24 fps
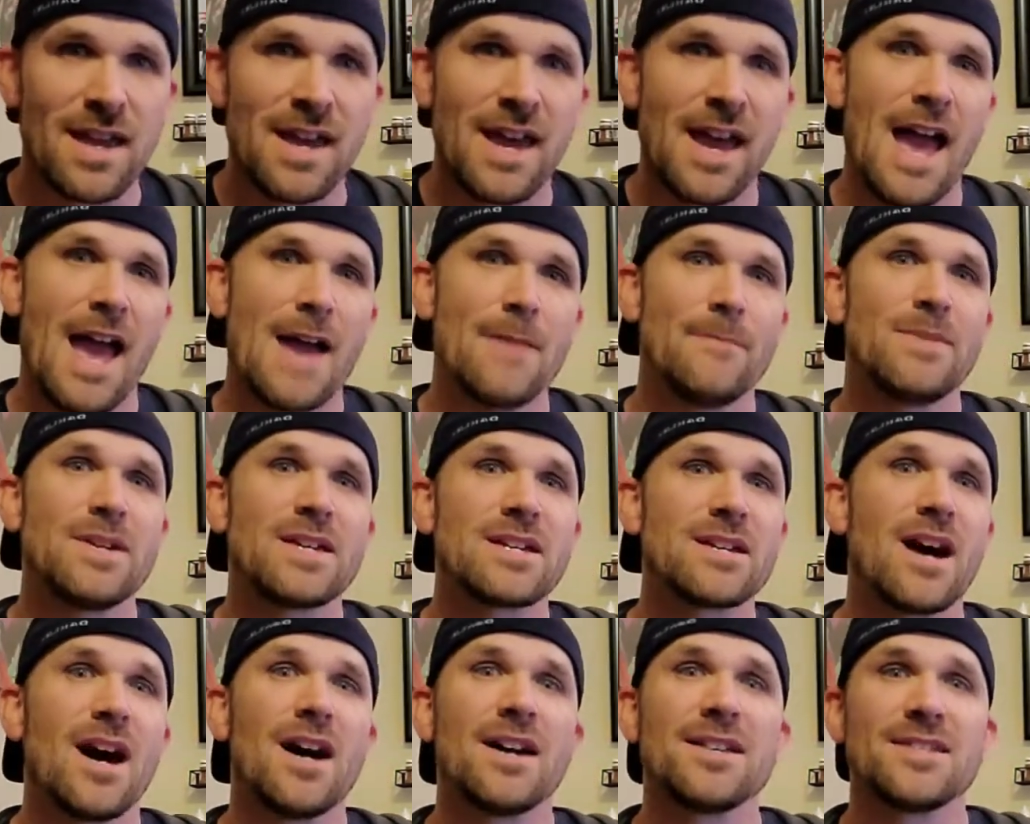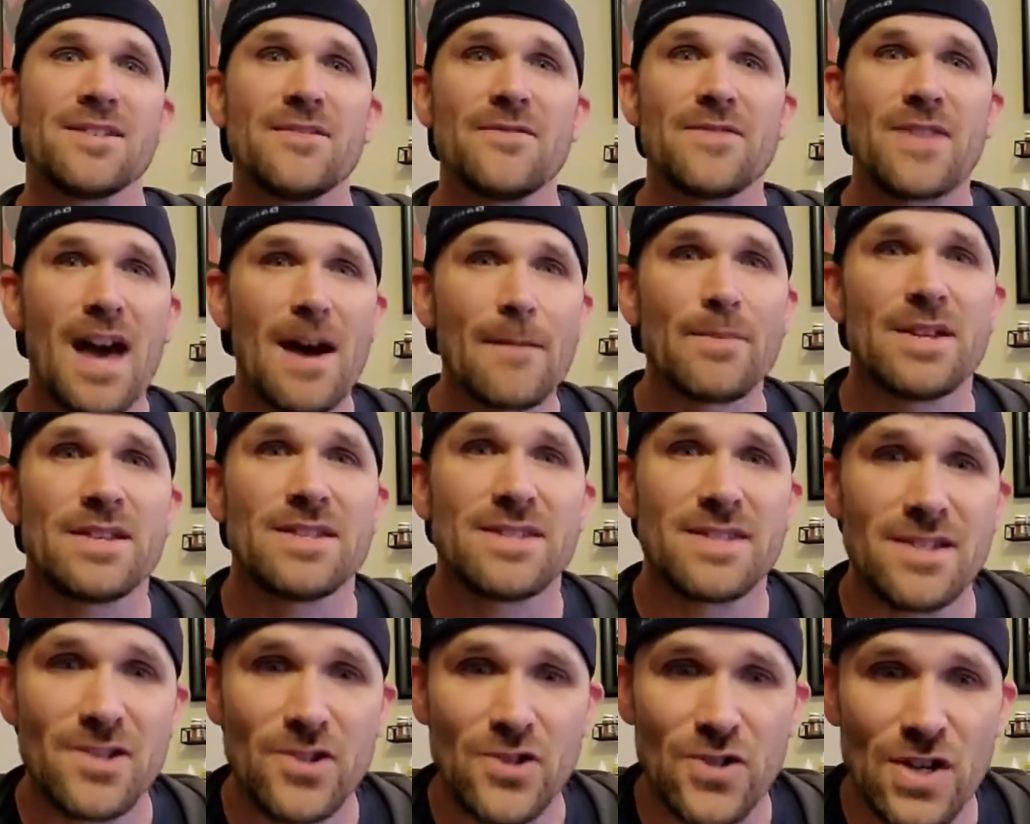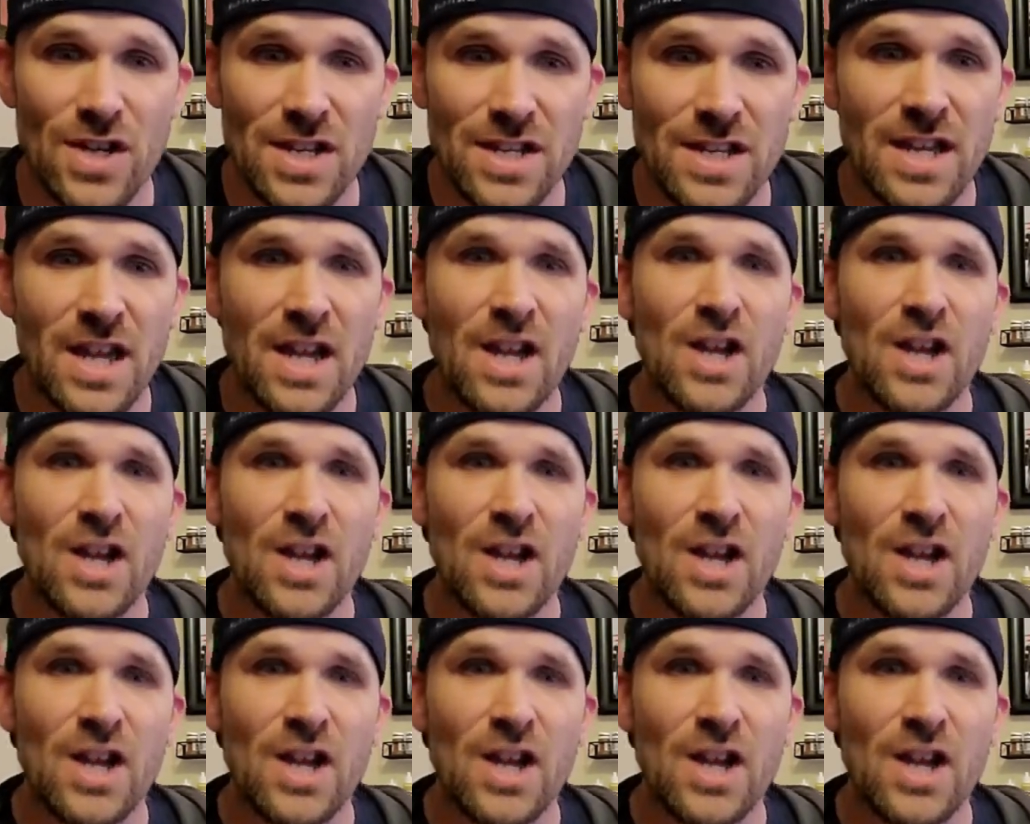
And because of that position,